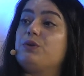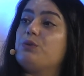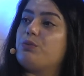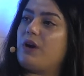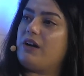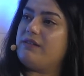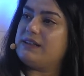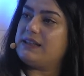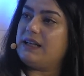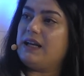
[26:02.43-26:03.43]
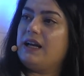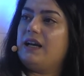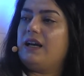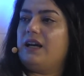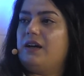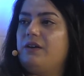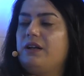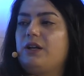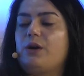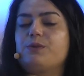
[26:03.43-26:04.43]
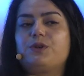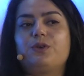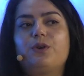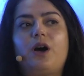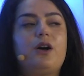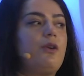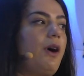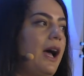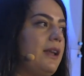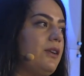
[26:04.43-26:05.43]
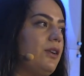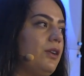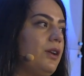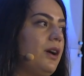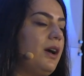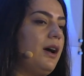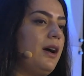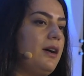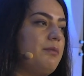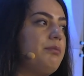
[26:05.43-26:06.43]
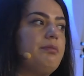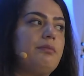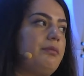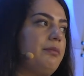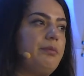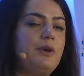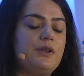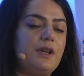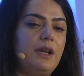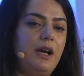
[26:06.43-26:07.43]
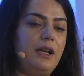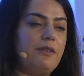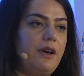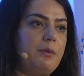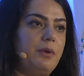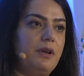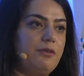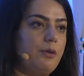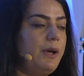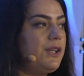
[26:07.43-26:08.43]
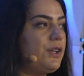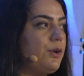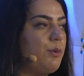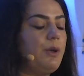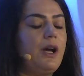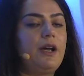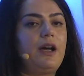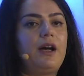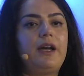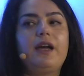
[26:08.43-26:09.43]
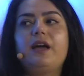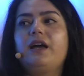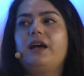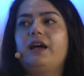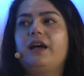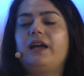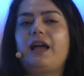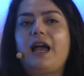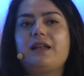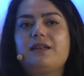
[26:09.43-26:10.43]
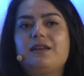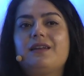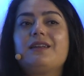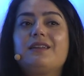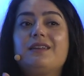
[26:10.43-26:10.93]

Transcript: to privacy, when it comes to how you handle personally identifiable information, or PII. And